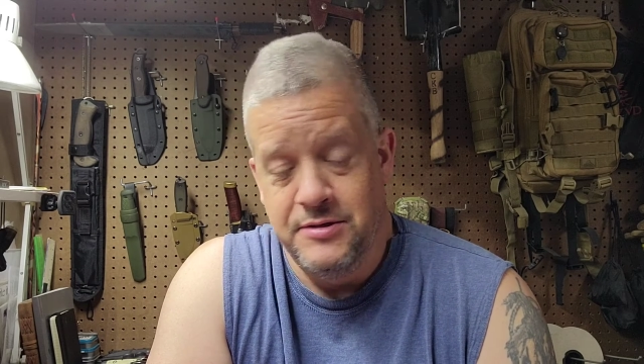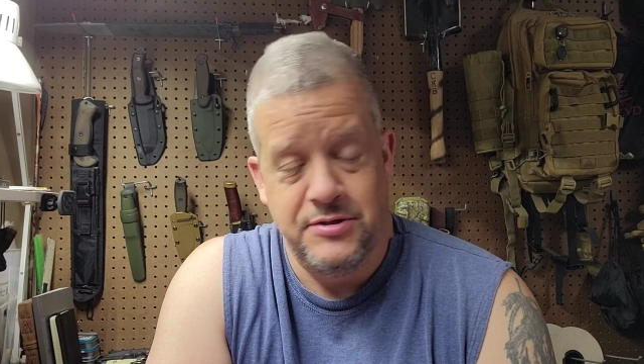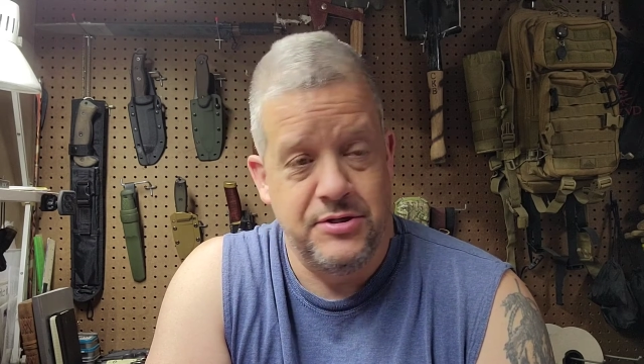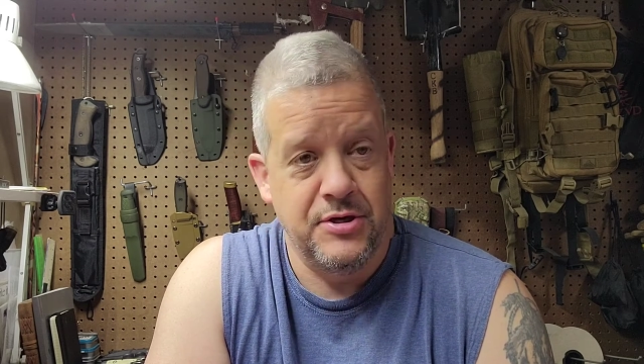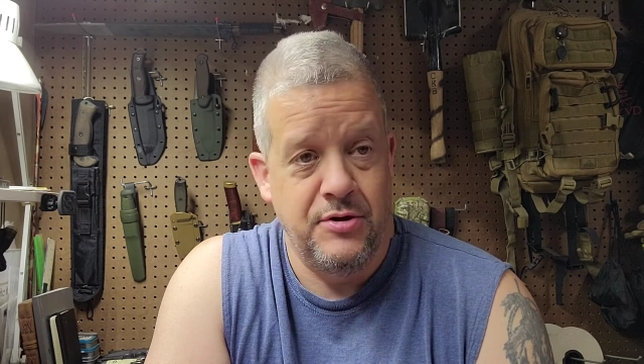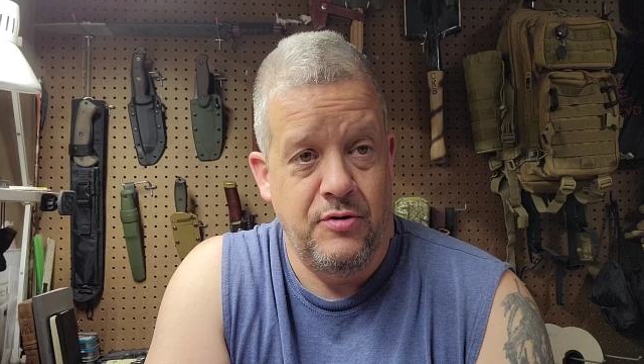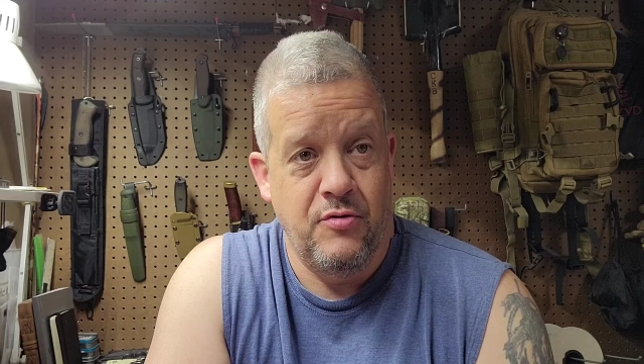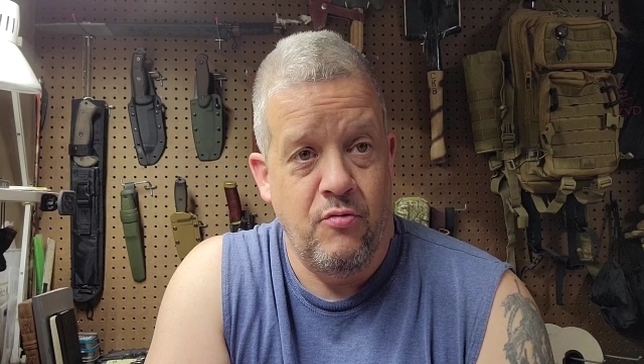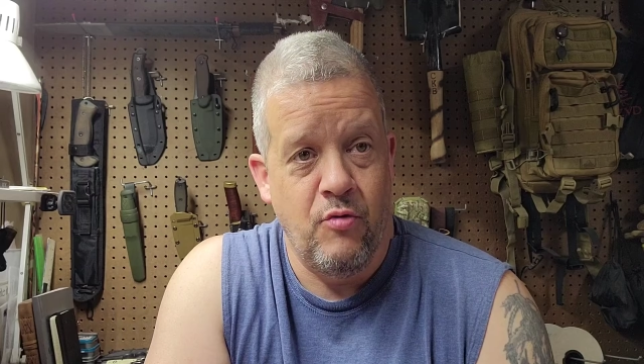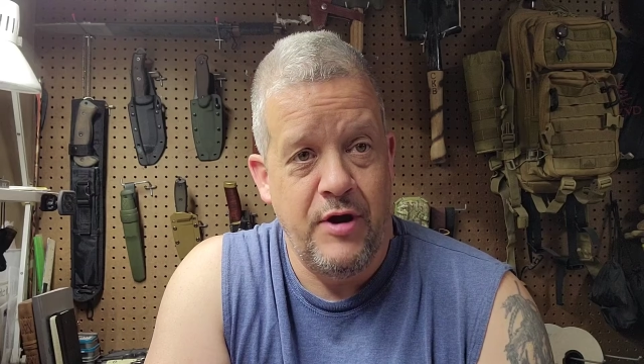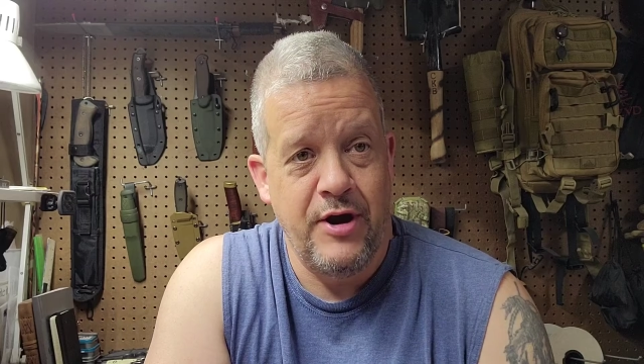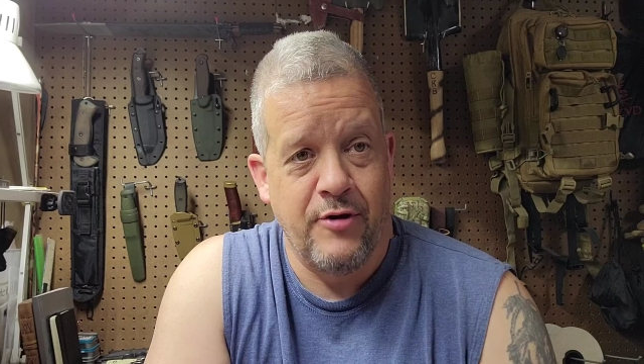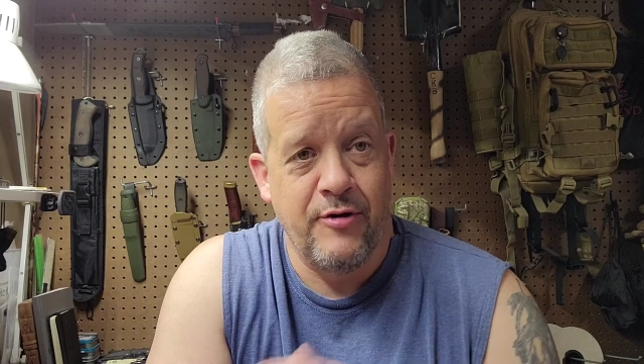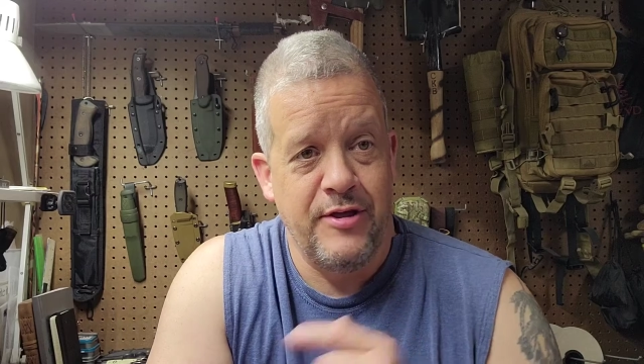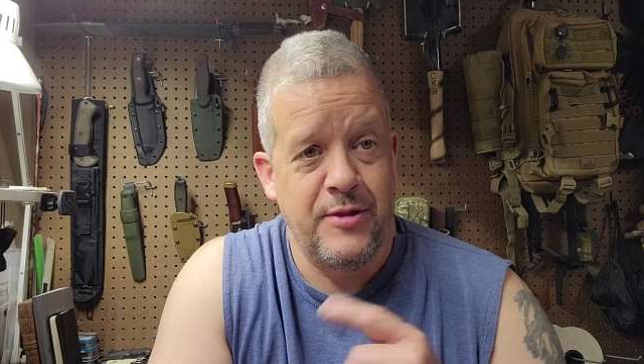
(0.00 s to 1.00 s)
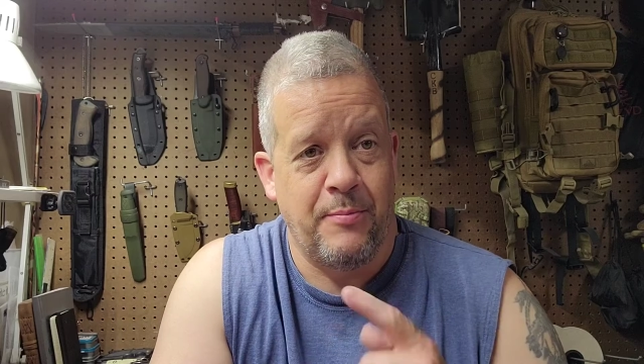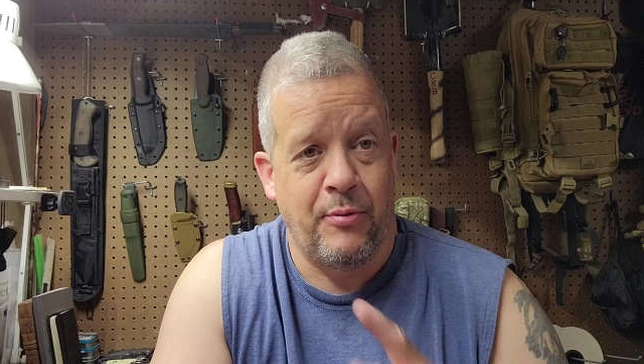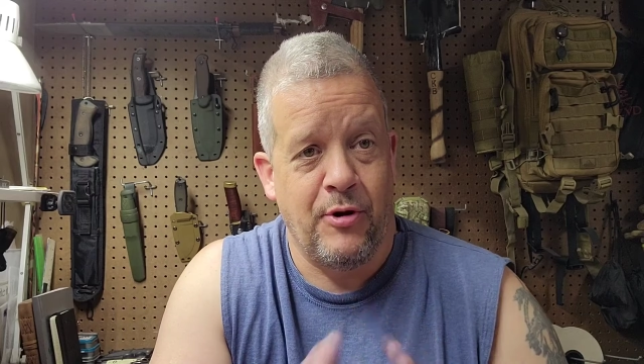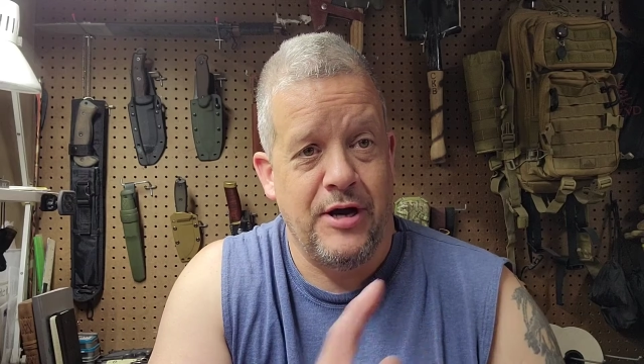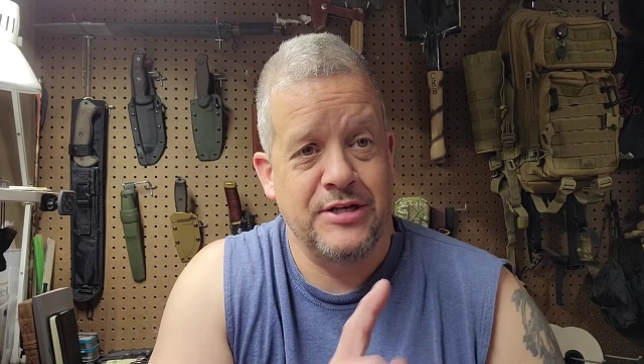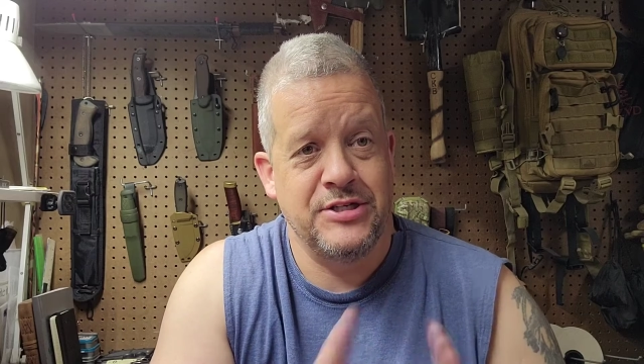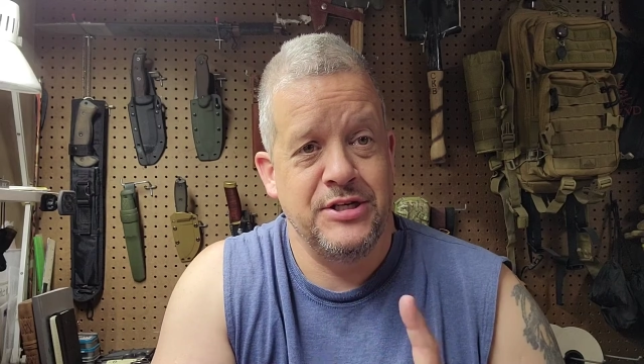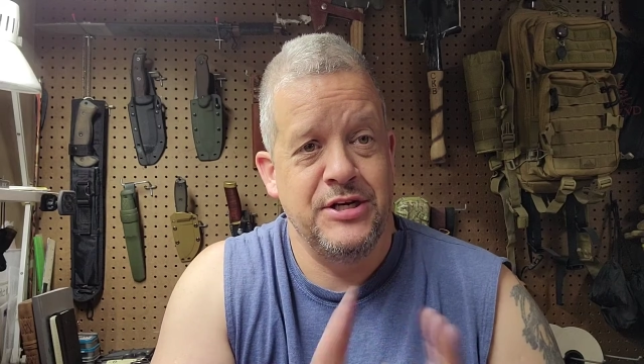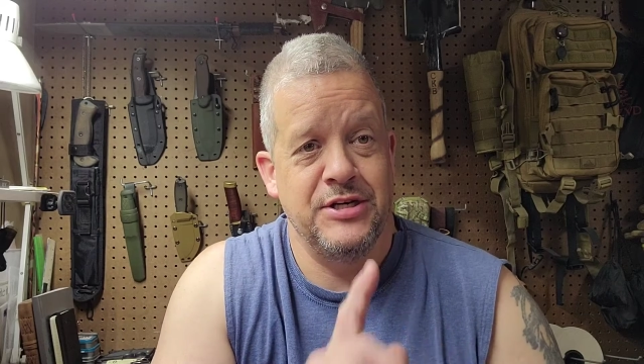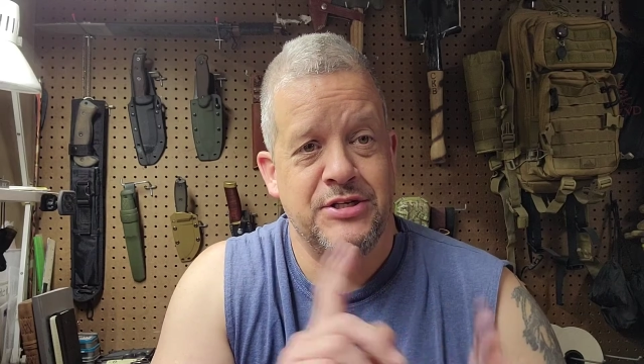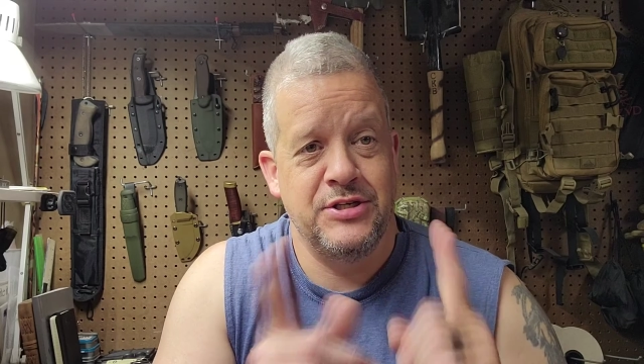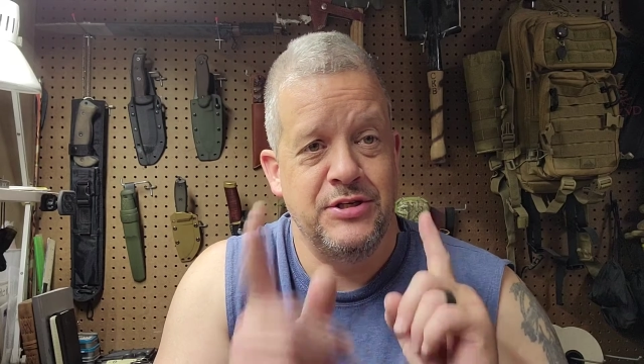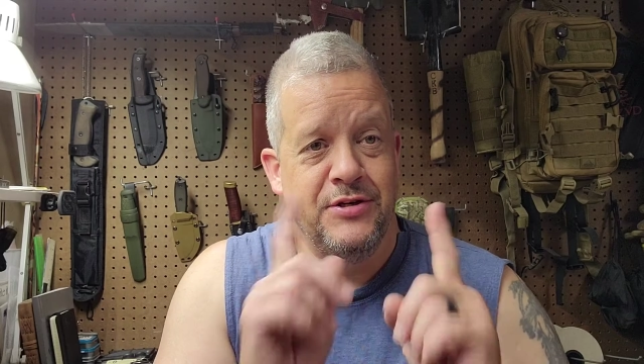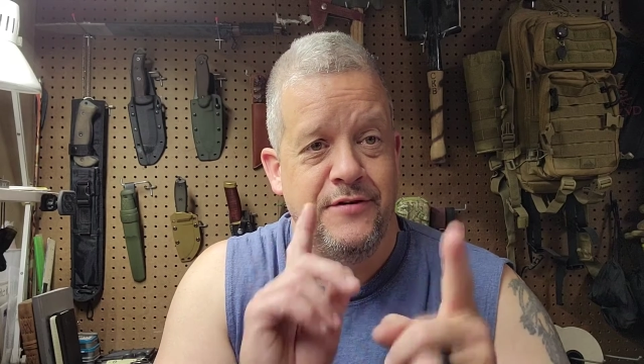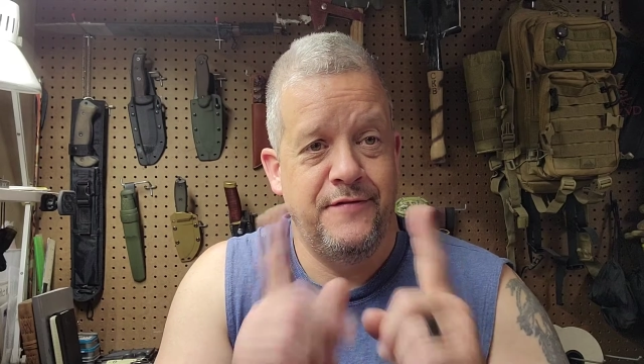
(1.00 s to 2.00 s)
So we are in the
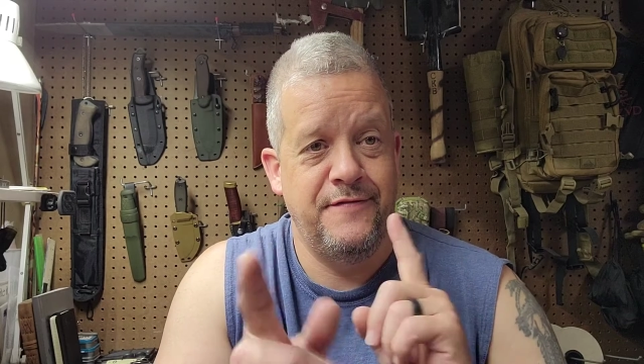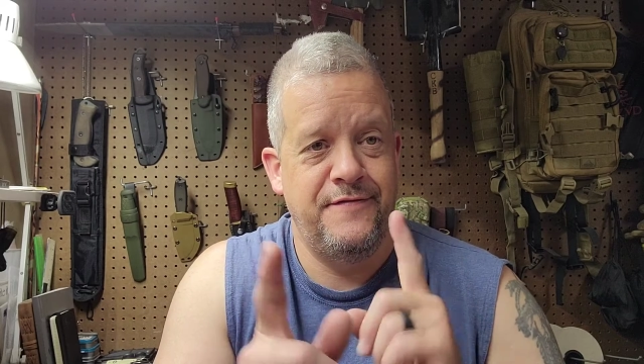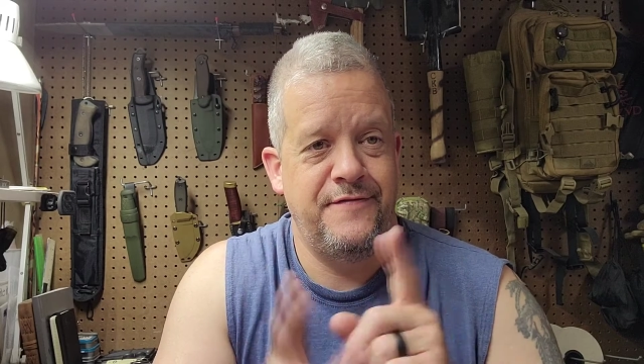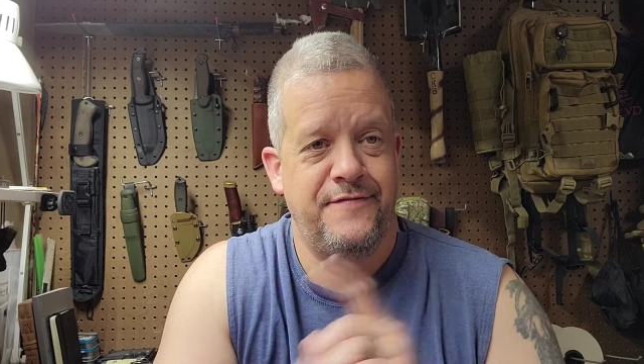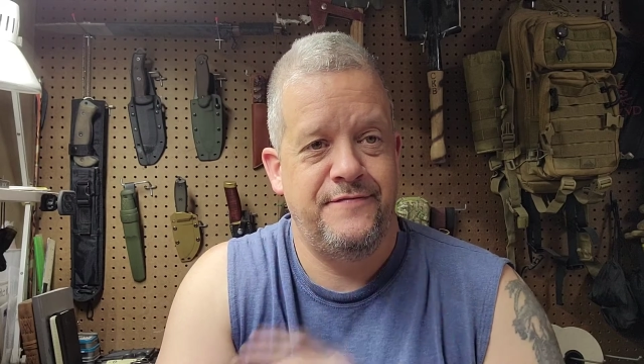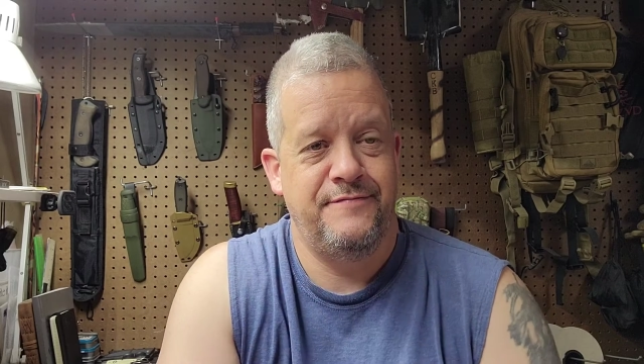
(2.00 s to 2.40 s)
process of